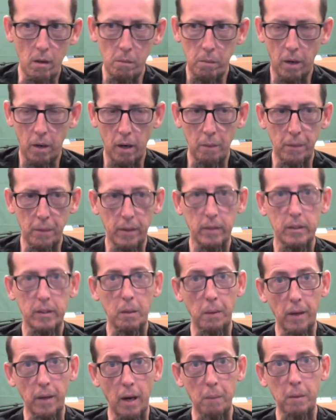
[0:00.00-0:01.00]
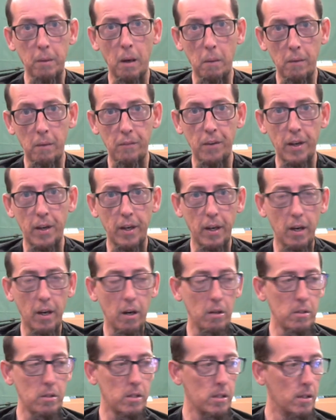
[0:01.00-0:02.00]
pardon me, some of the upcoming
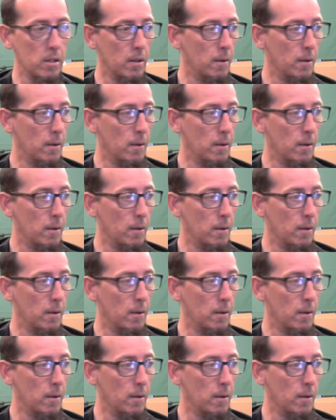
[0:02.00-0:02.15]
videos.